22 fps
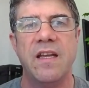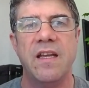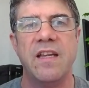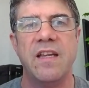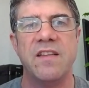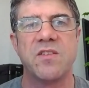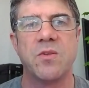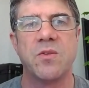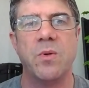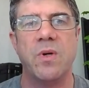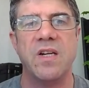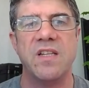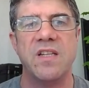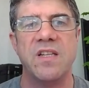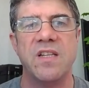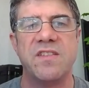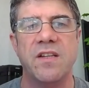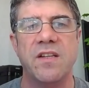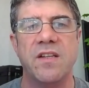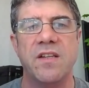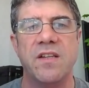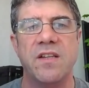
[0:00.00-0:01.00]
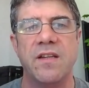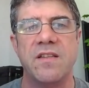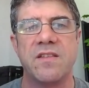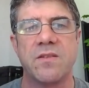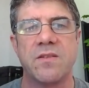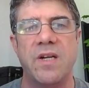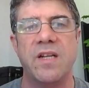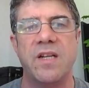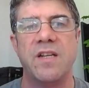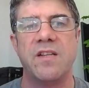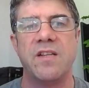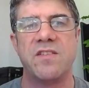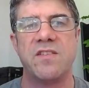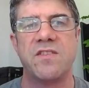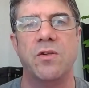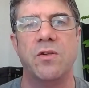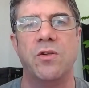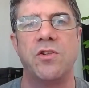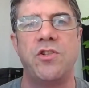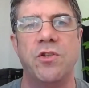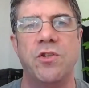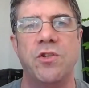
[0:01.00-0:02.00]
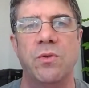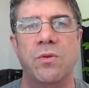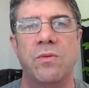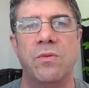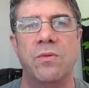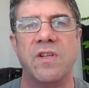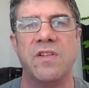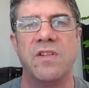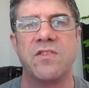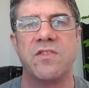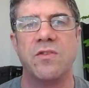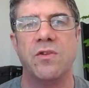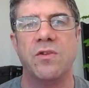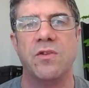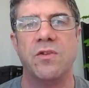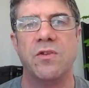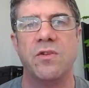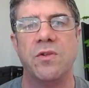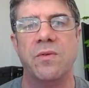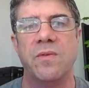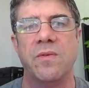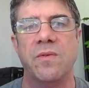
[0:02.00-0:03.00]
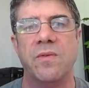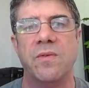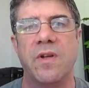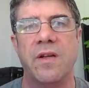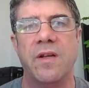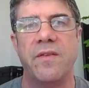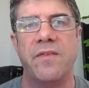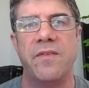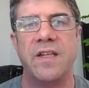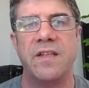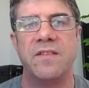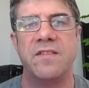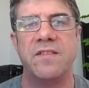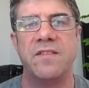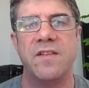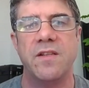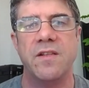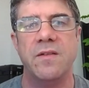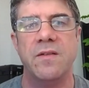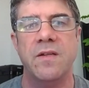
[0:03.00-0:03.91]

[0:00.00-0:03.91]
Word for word: it's quite a, it's quite a social, a social uh, thing to do.